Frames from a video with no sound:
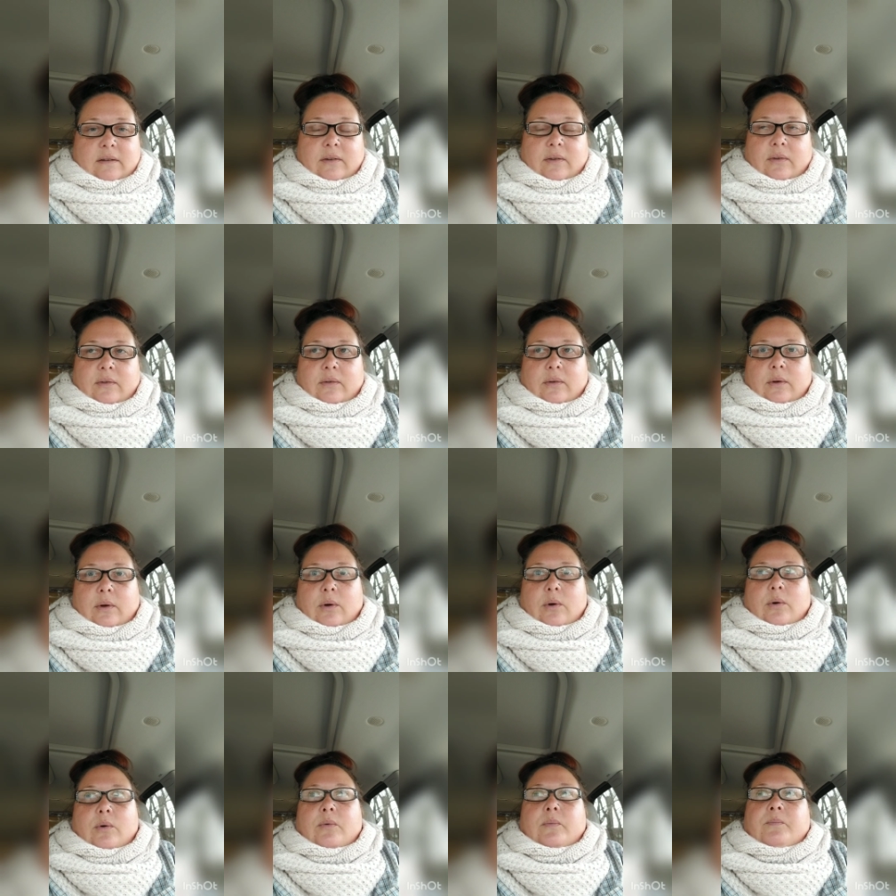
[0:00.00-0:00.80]

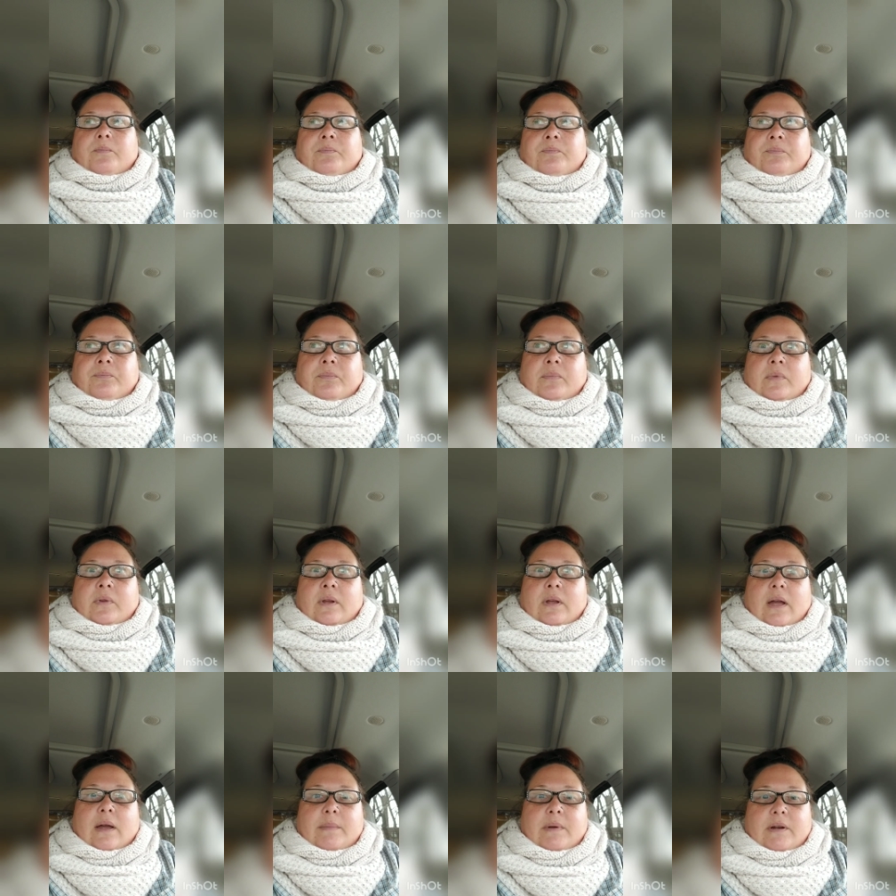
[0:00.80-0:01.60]
So
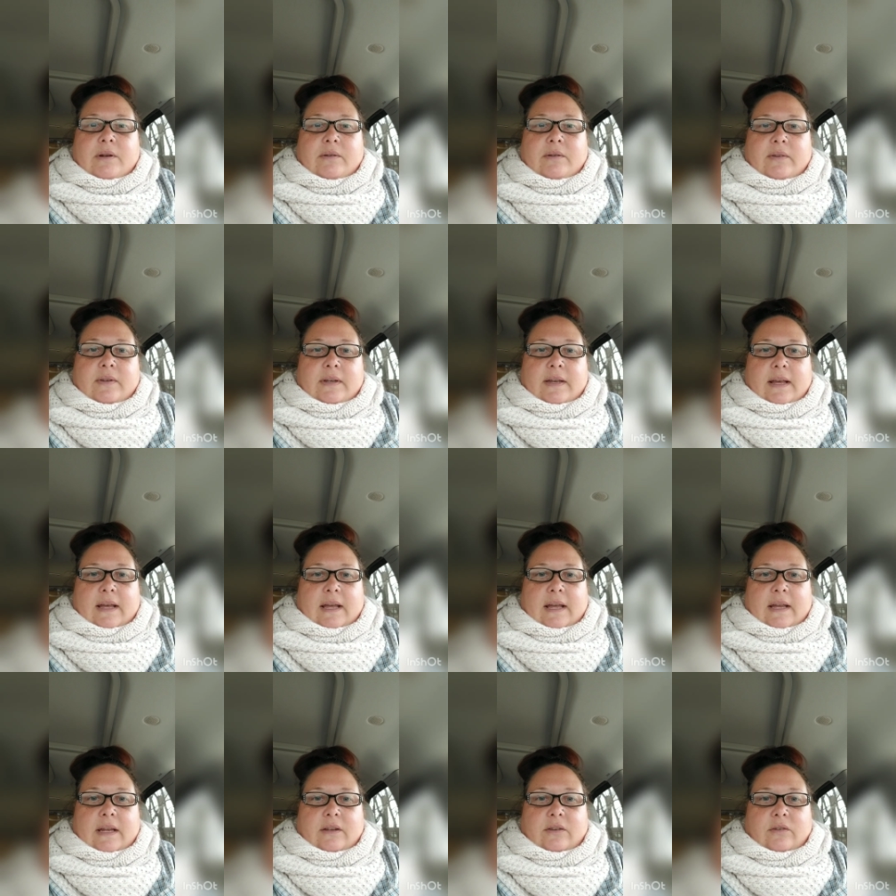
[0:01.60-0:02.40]
I'm here
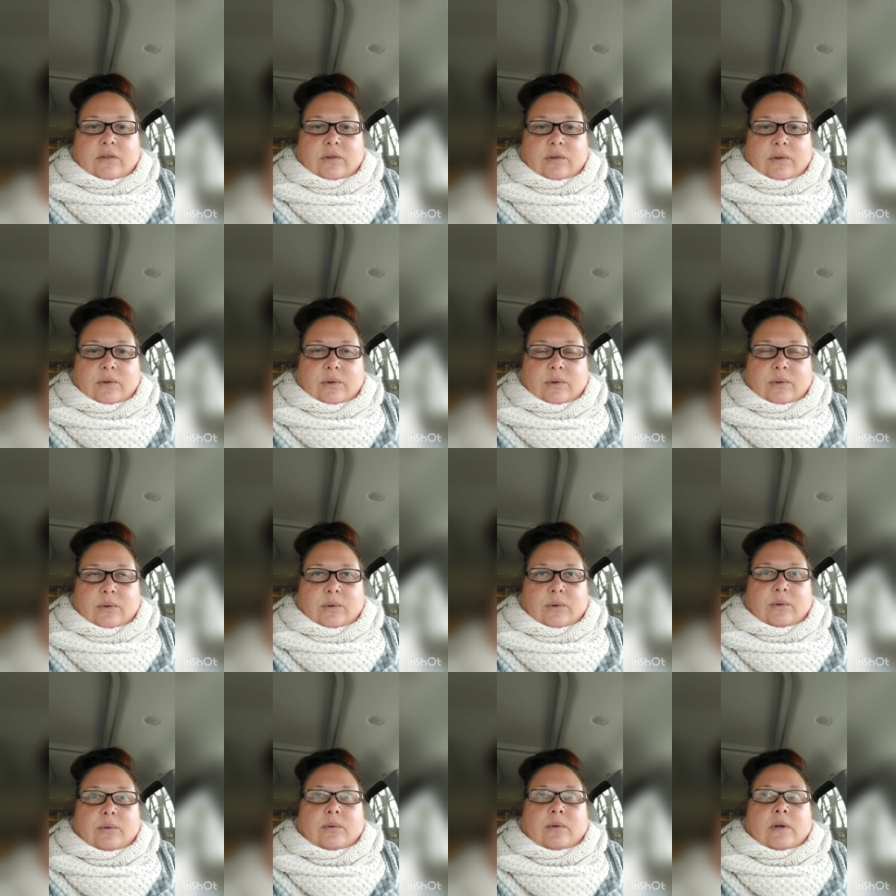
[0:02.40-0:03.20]
today
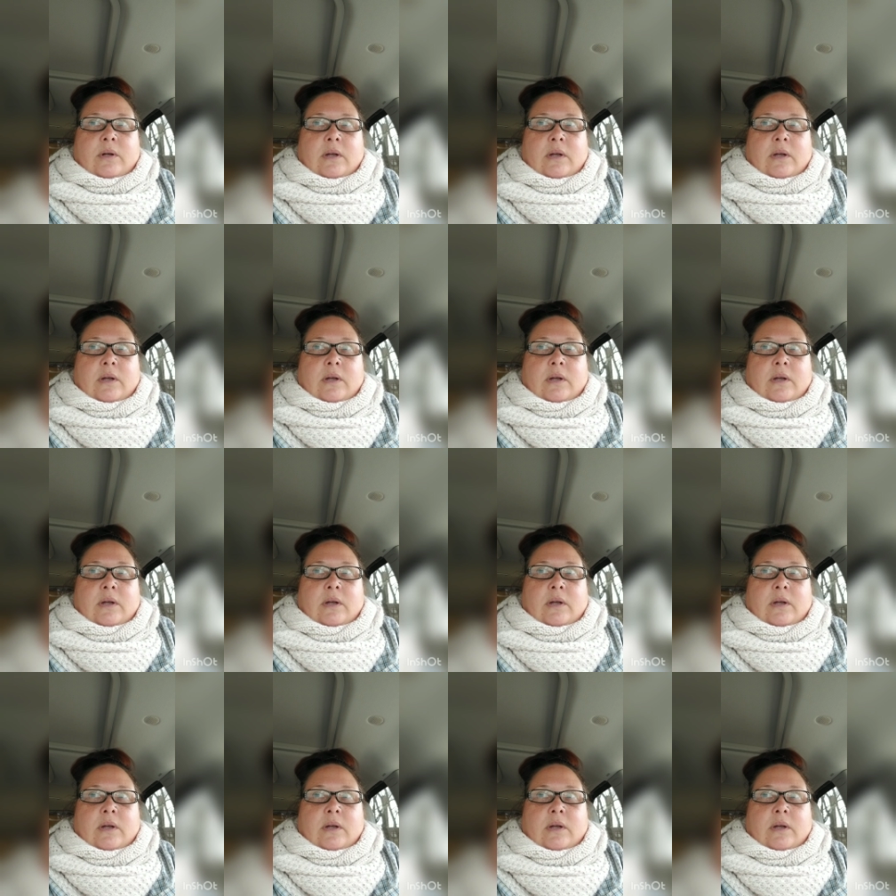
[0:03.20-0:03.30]
to